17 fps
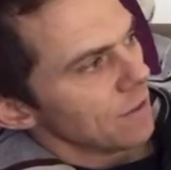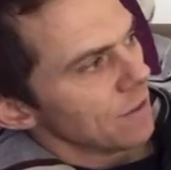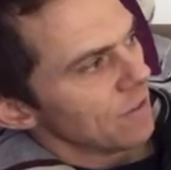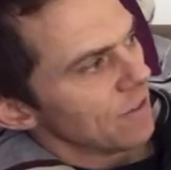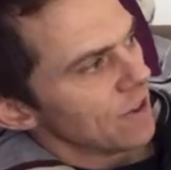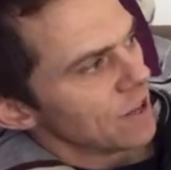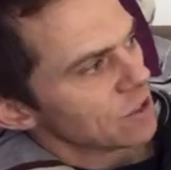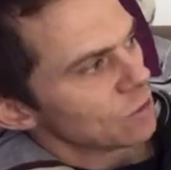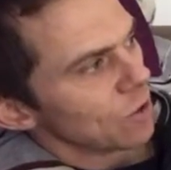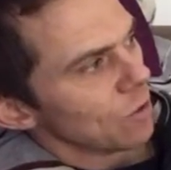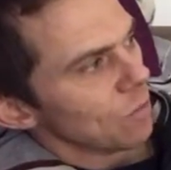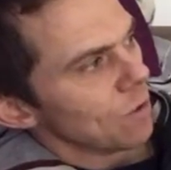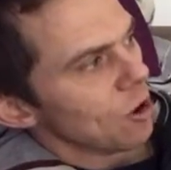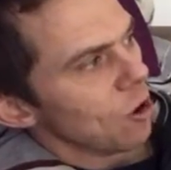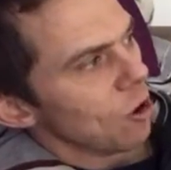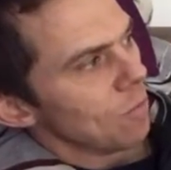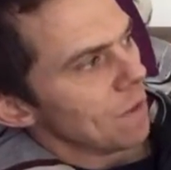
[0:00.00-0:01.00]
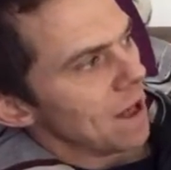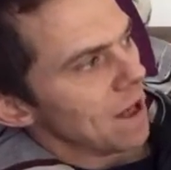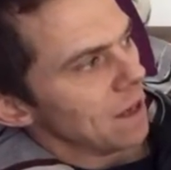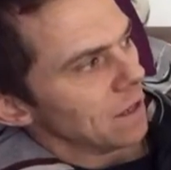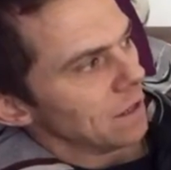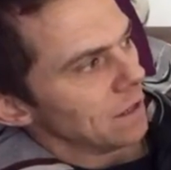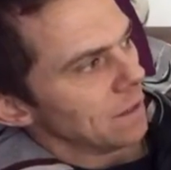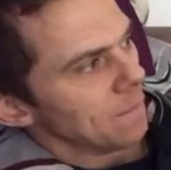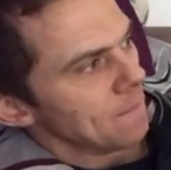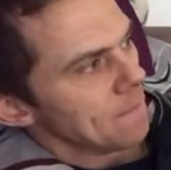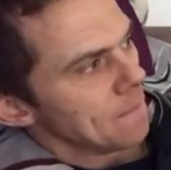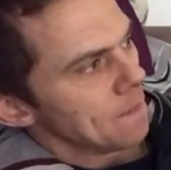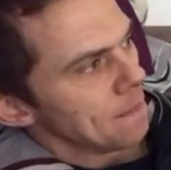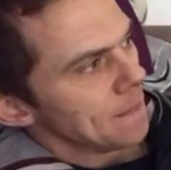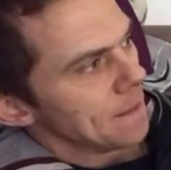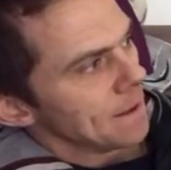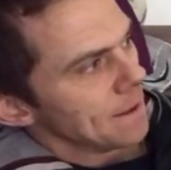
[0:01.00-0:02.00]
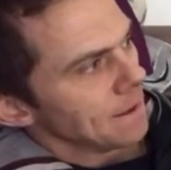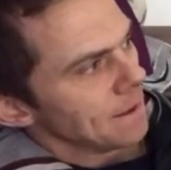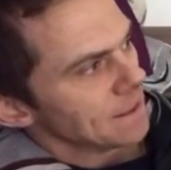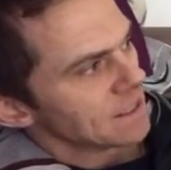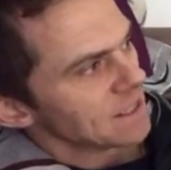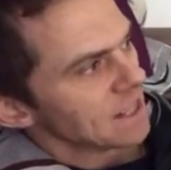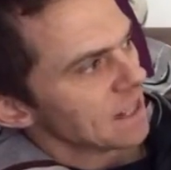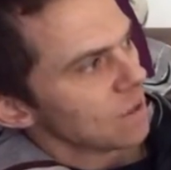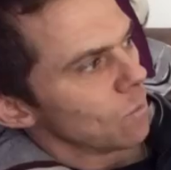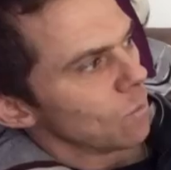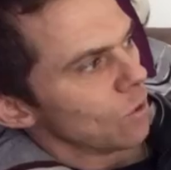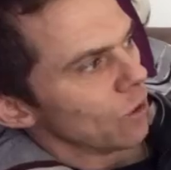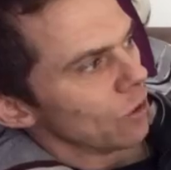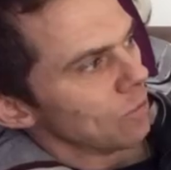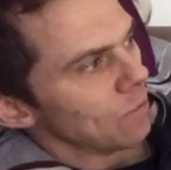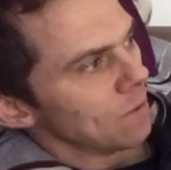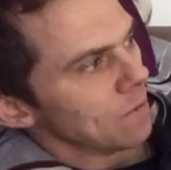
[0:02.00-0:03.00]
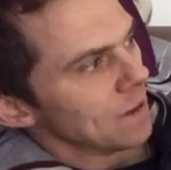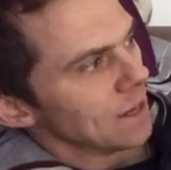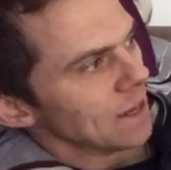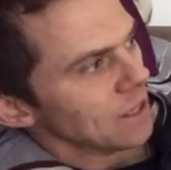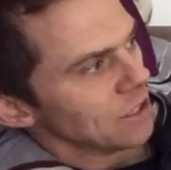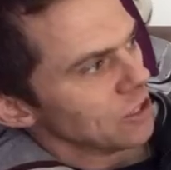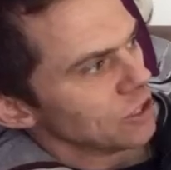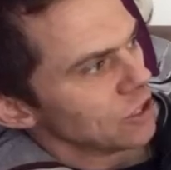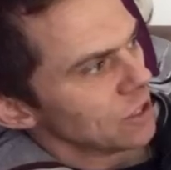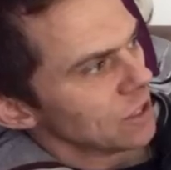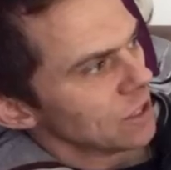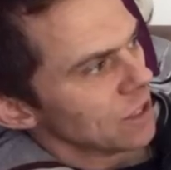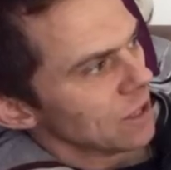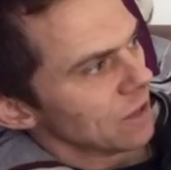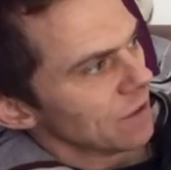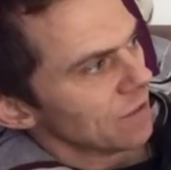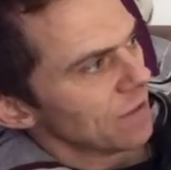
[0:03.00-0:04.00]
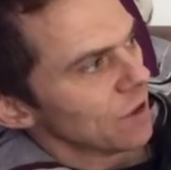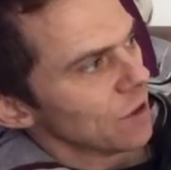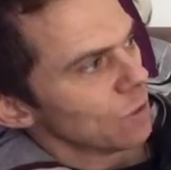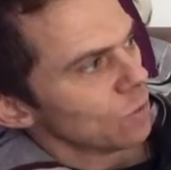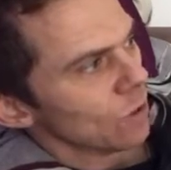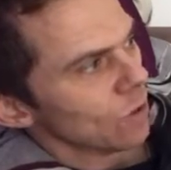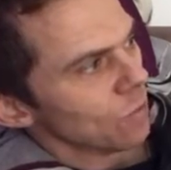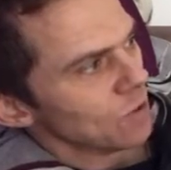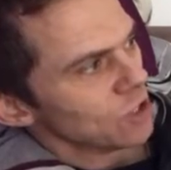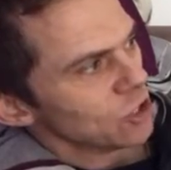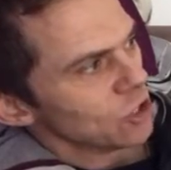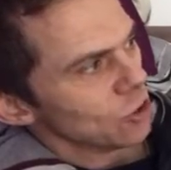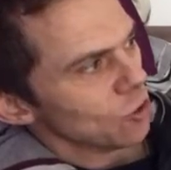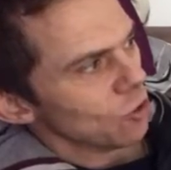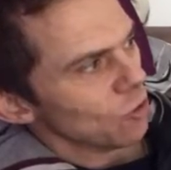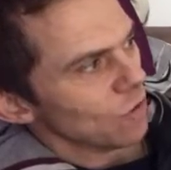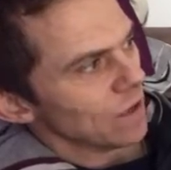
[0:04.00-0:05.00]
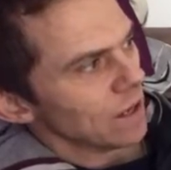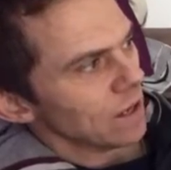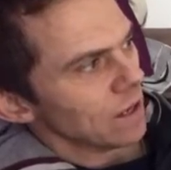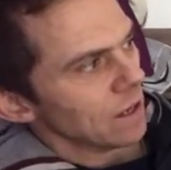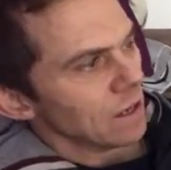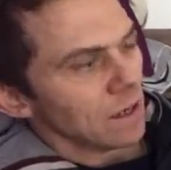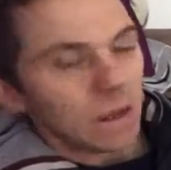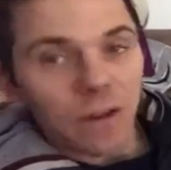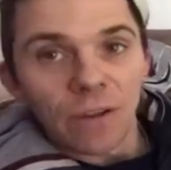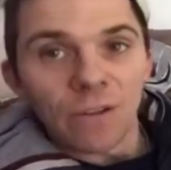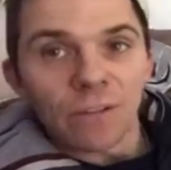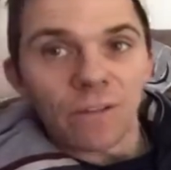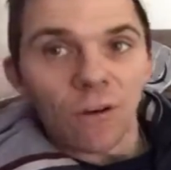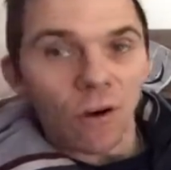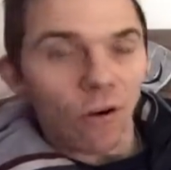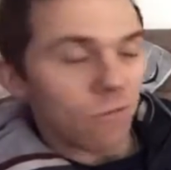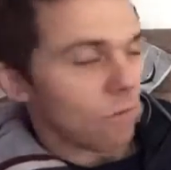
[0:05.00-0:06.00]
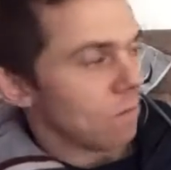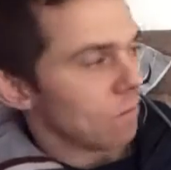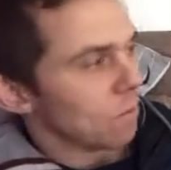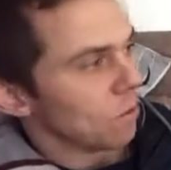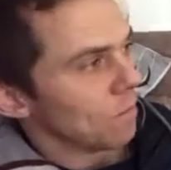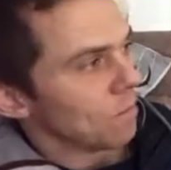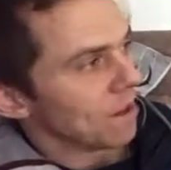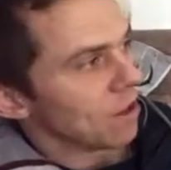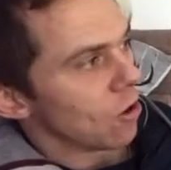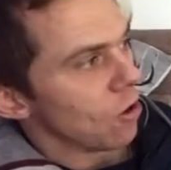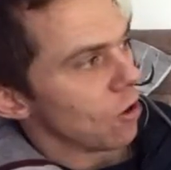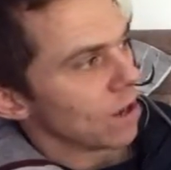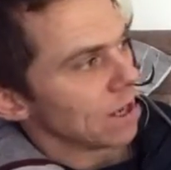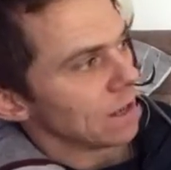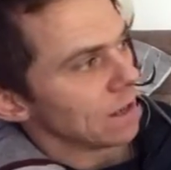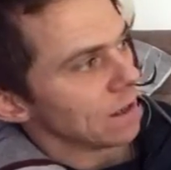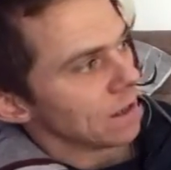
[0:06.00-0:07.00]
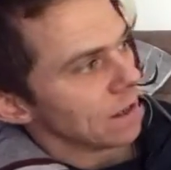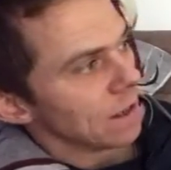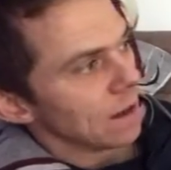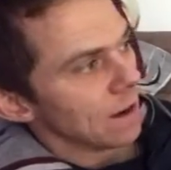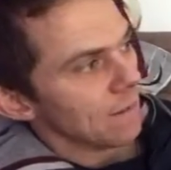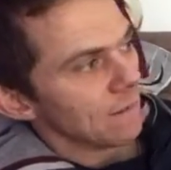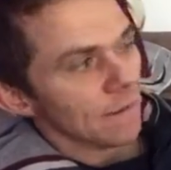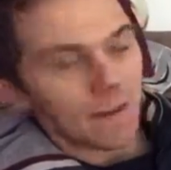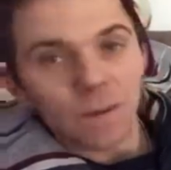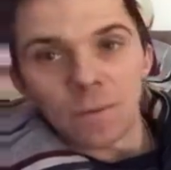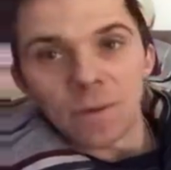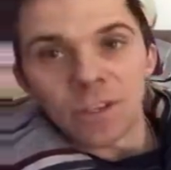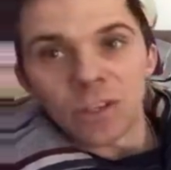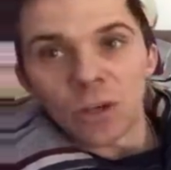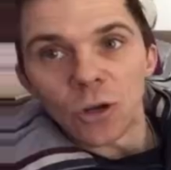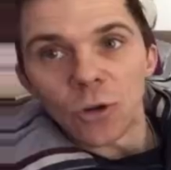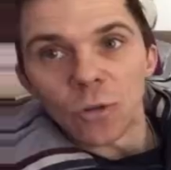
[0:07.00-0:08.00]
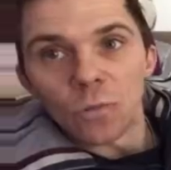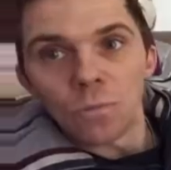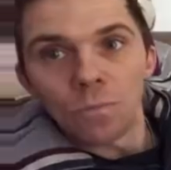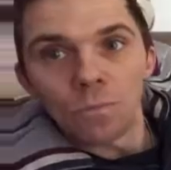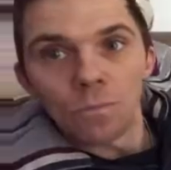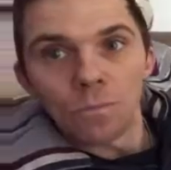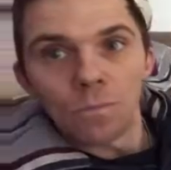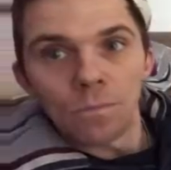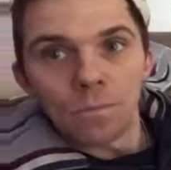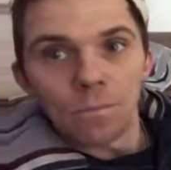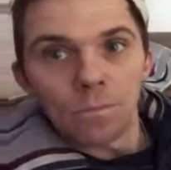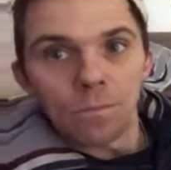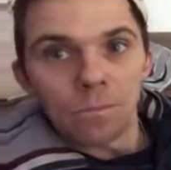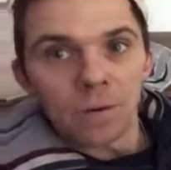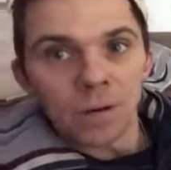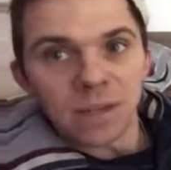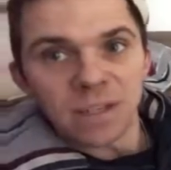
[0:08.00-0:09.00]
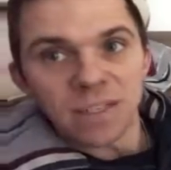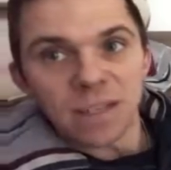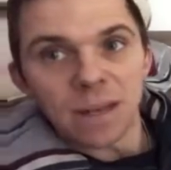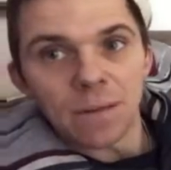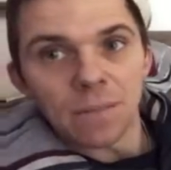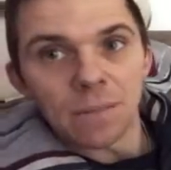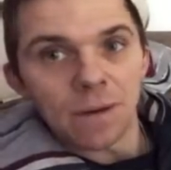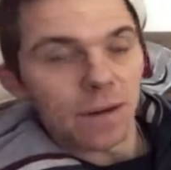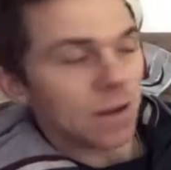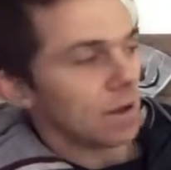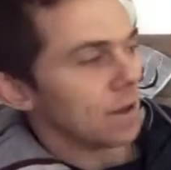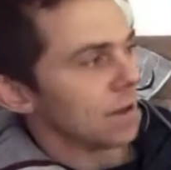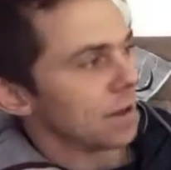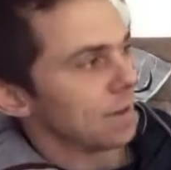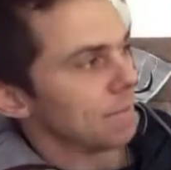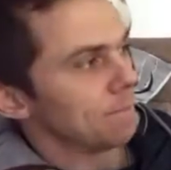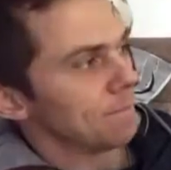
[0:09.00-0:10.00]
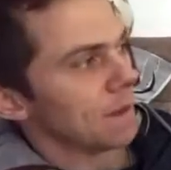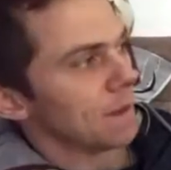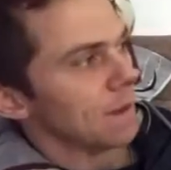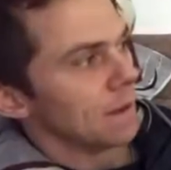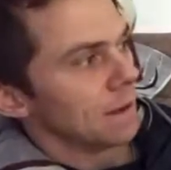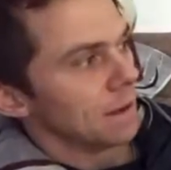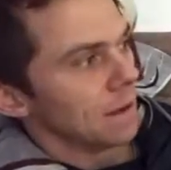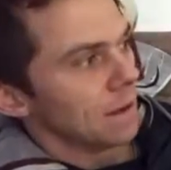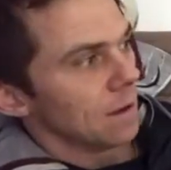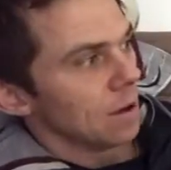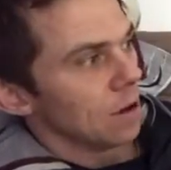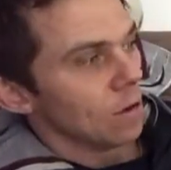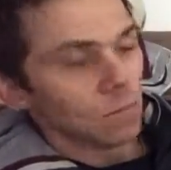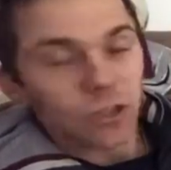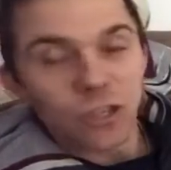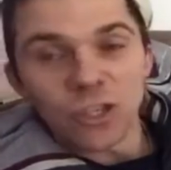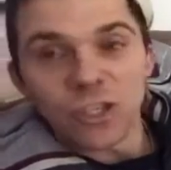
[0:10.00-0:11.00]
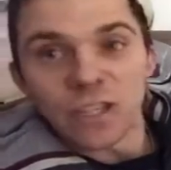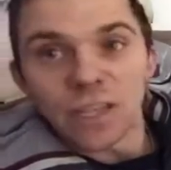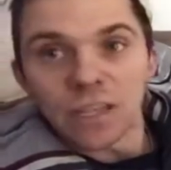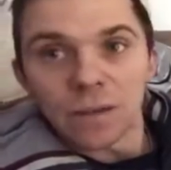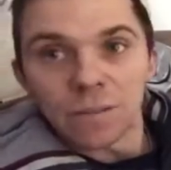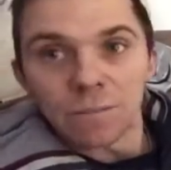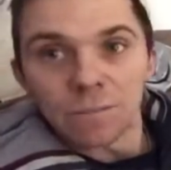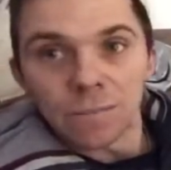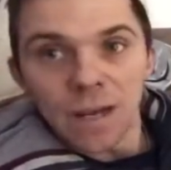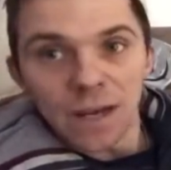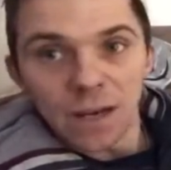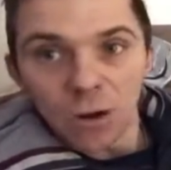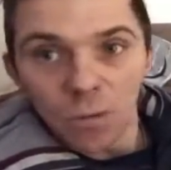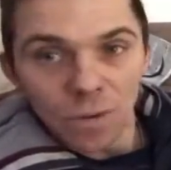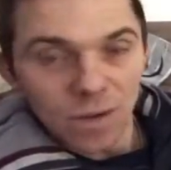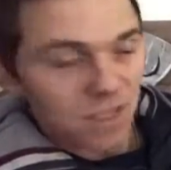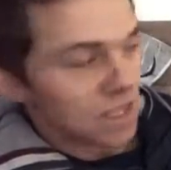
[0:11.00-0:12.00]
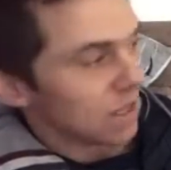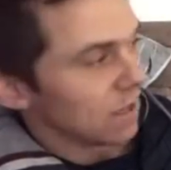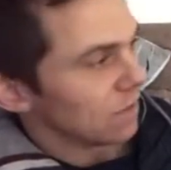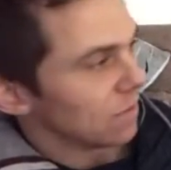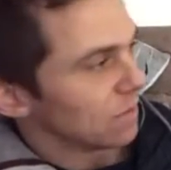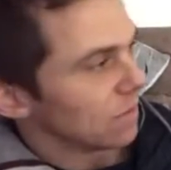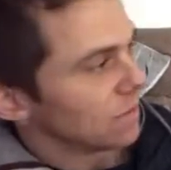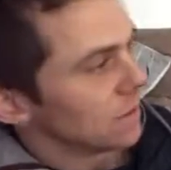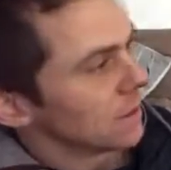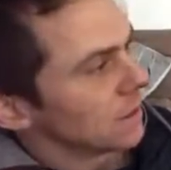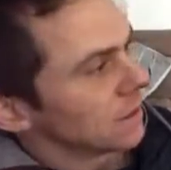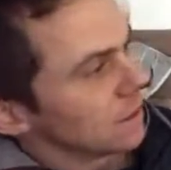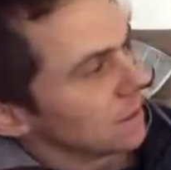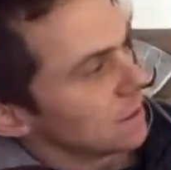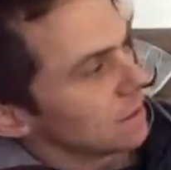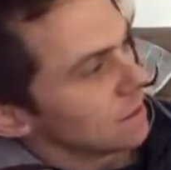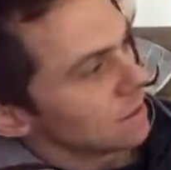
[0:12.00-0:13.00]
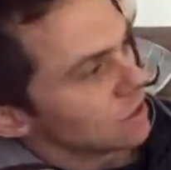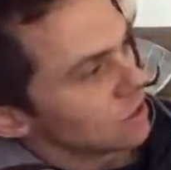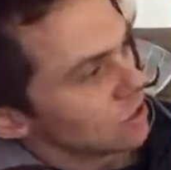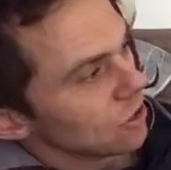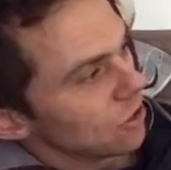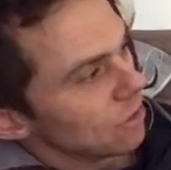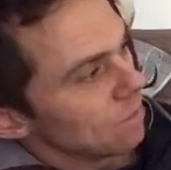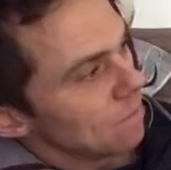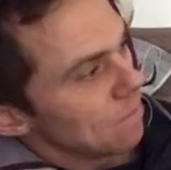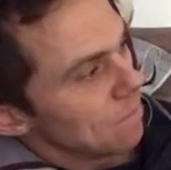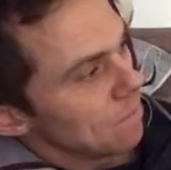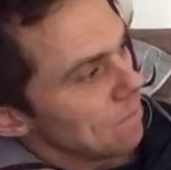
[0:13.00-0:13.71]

The first one will be all metal, the second one will be beach, the third one will be jewellery, the fourth one will be coin, and then there'll be 2 preset options that you can make up yourself. So